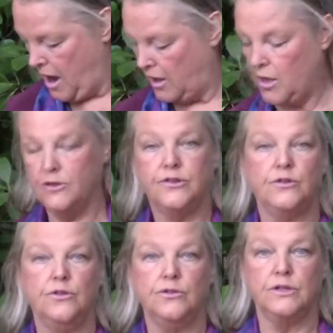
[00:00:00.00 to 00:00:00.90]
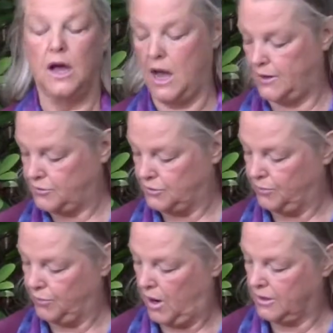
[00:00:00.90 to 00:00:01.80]
I'll also use a
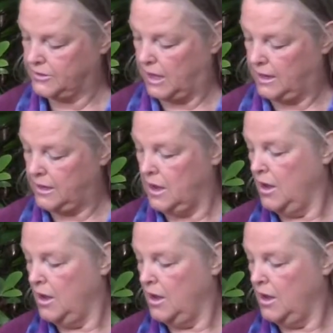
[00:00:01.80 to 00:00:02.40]
hydrogen peroxide.